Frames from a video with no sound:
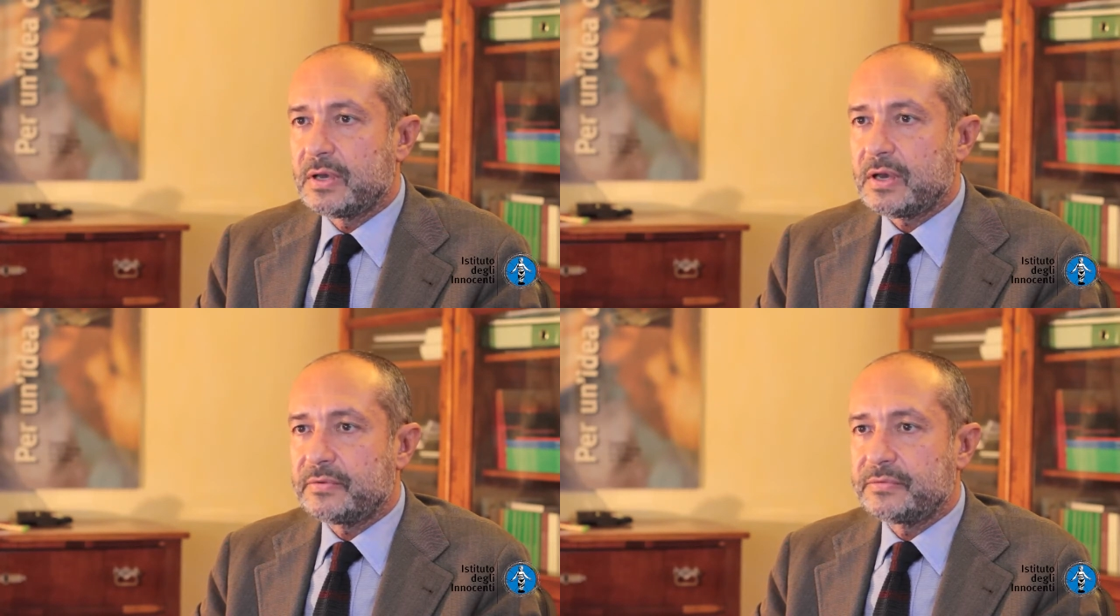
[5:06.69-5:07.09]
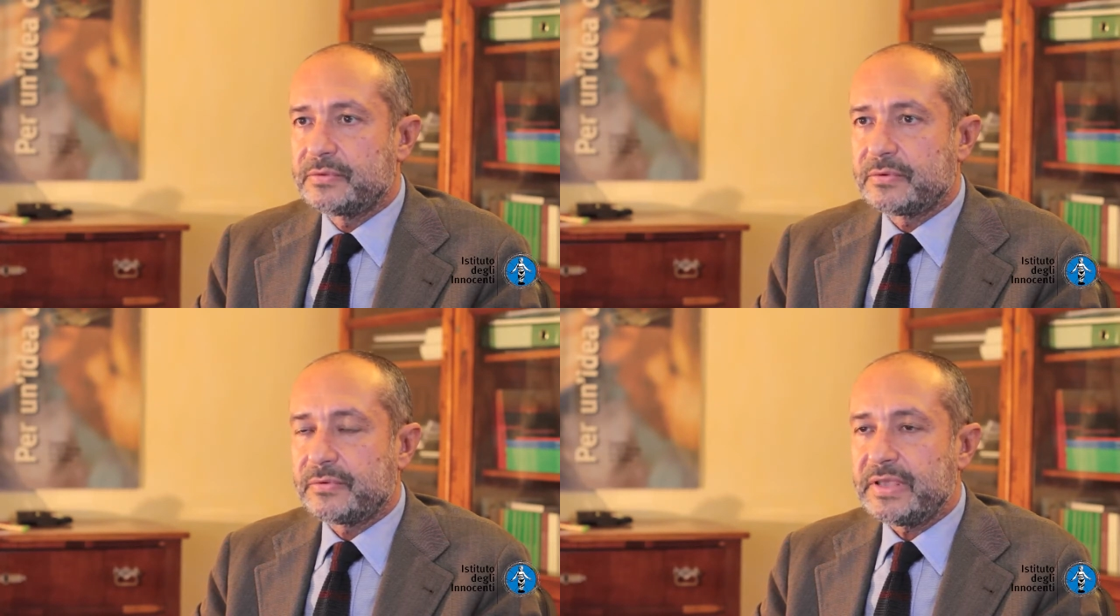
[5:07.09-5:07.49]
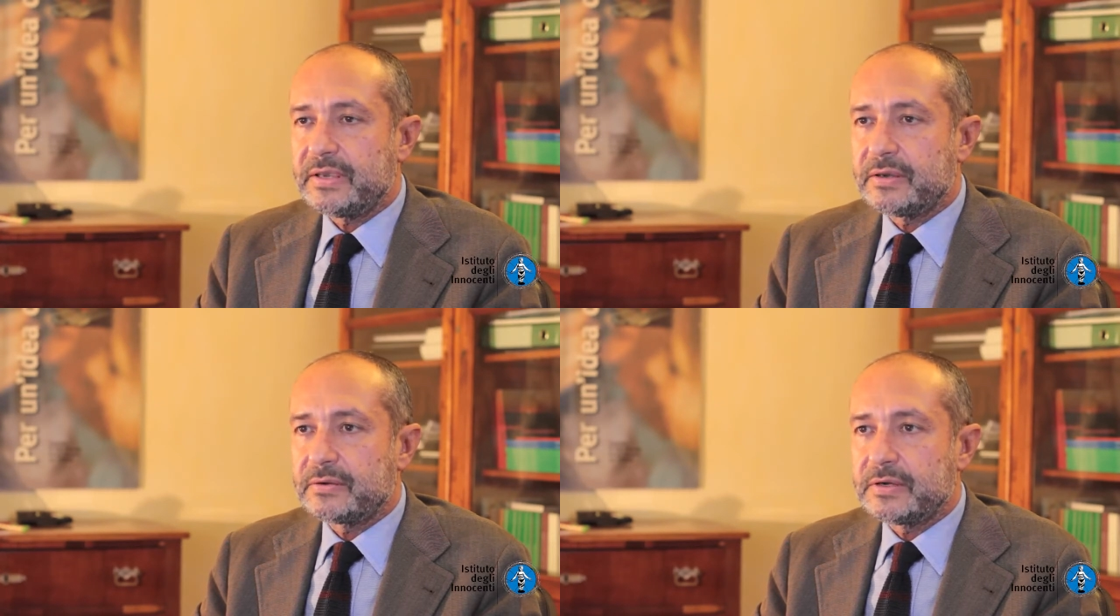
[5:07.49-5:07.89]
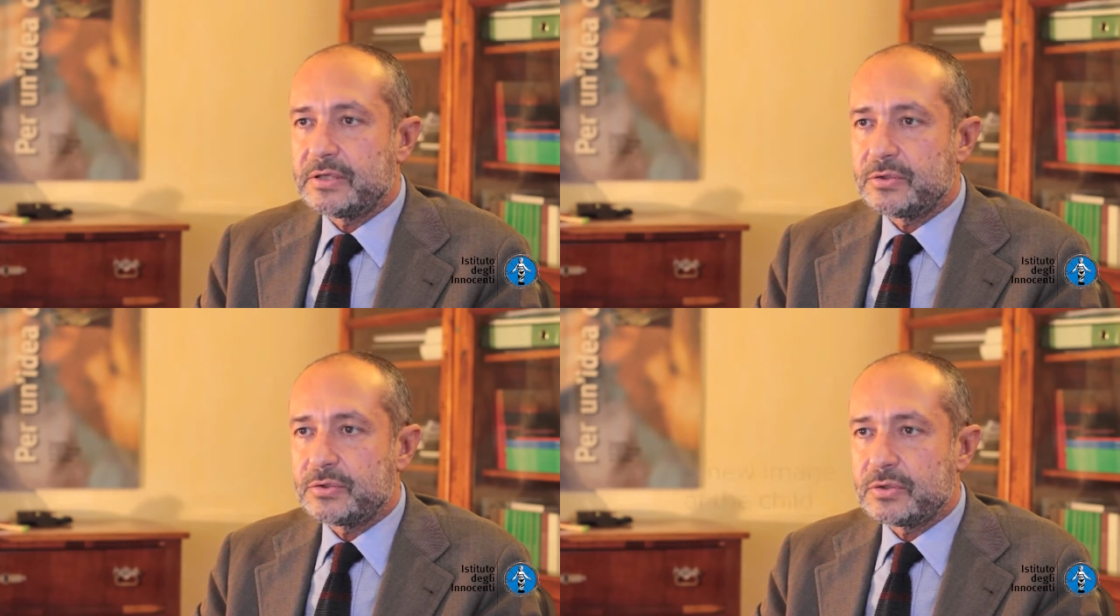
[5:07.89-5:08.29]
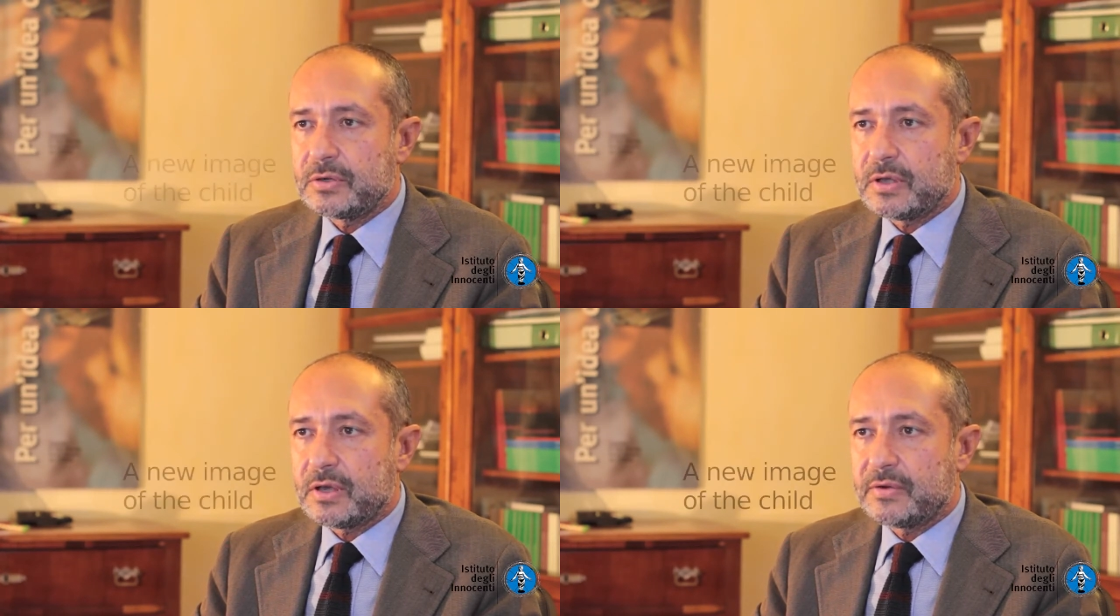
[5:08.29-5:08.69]
of the
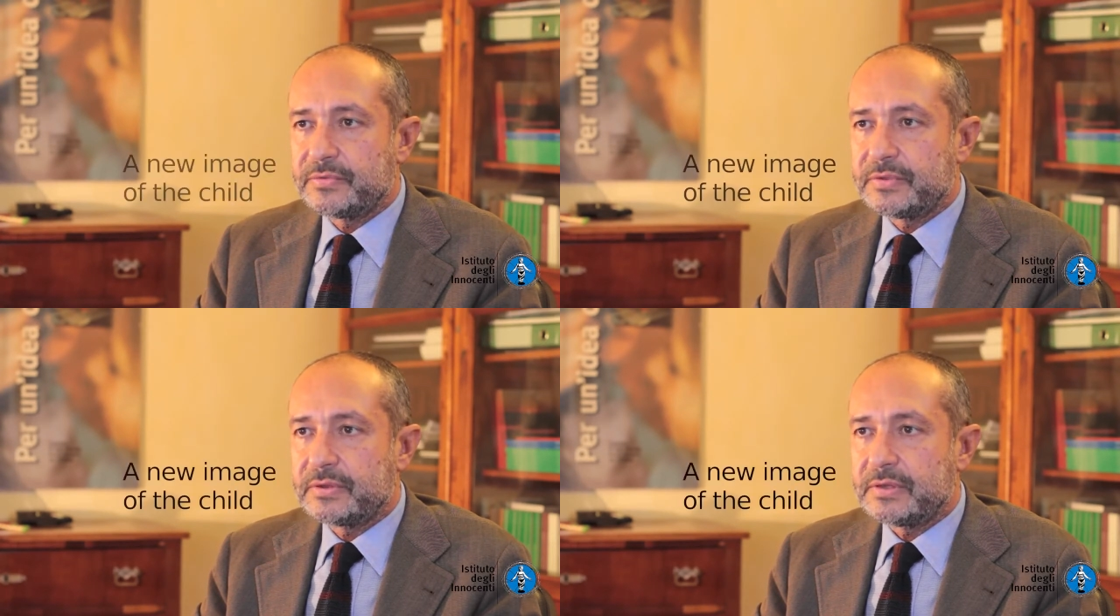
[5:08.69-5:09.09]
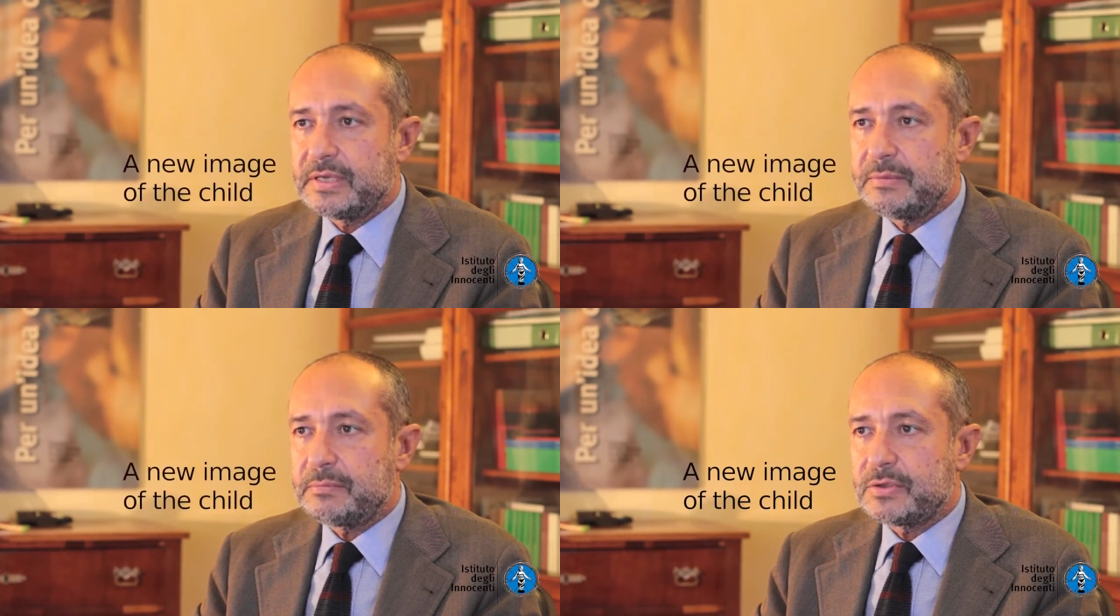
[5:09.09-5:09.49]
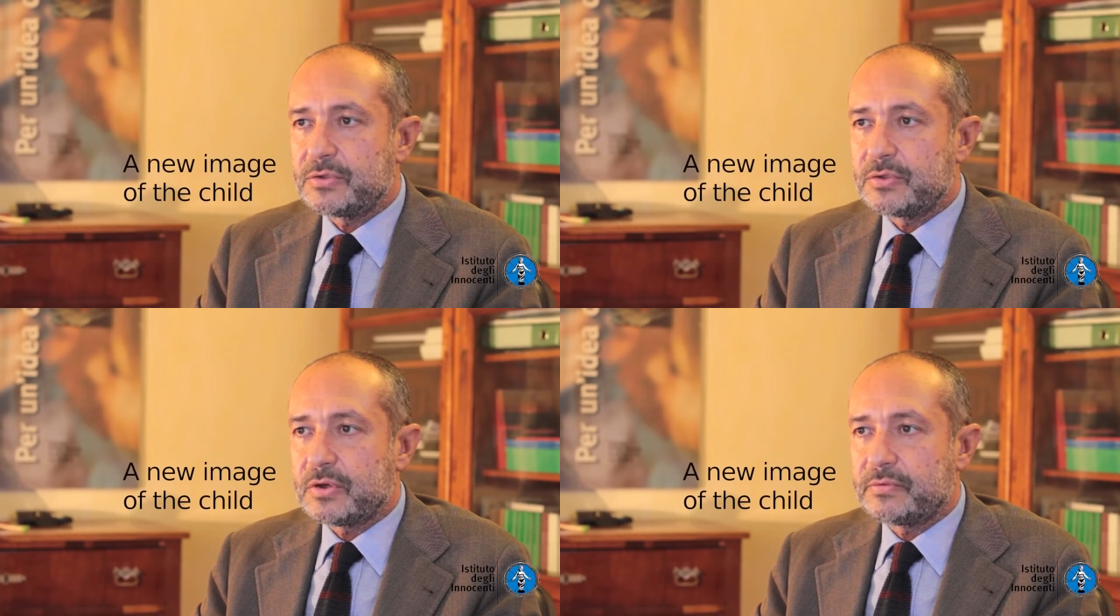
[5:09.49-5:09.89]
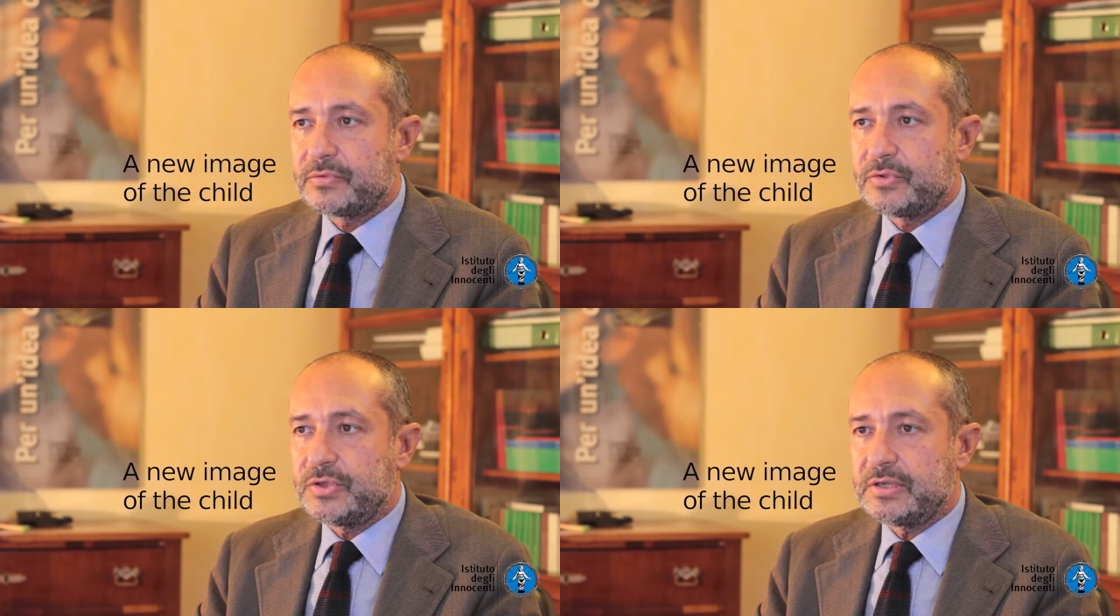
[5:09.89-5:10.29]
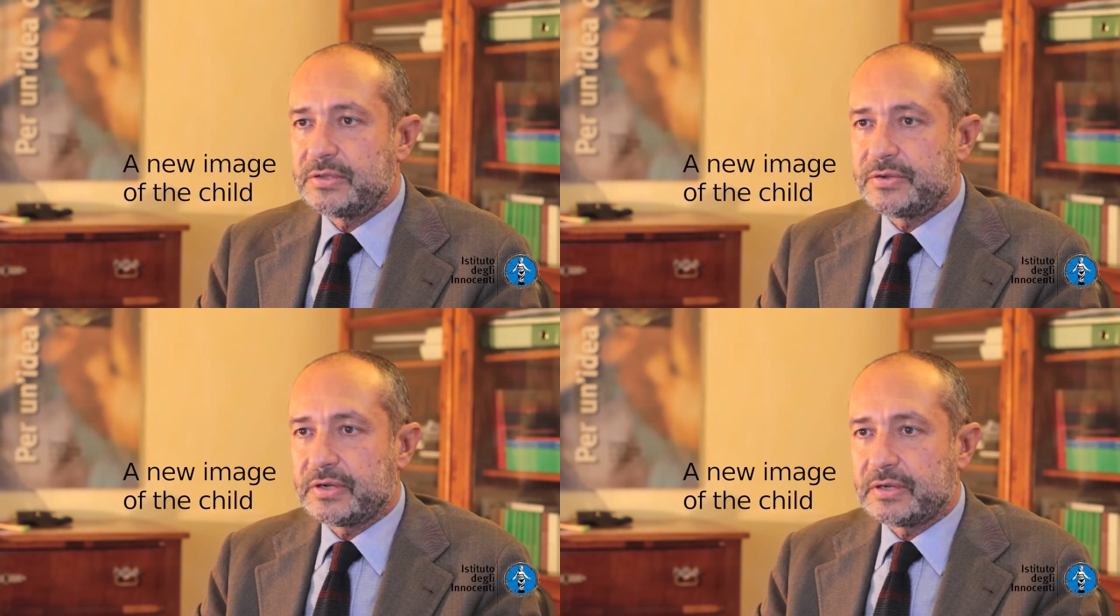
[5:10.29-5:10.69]
recognition of the image of
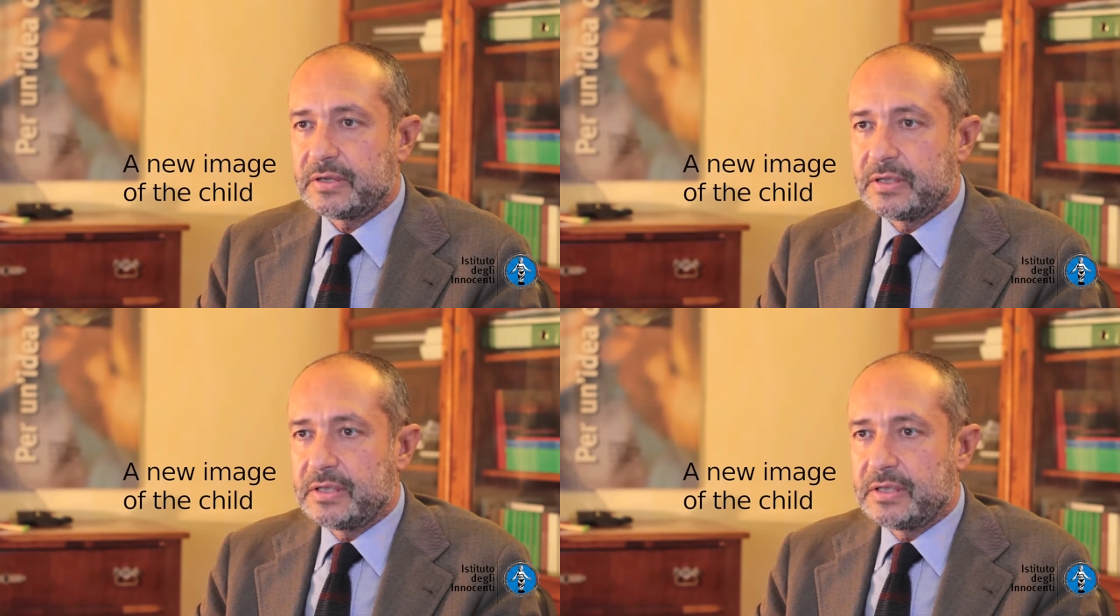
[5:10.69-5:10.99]
children.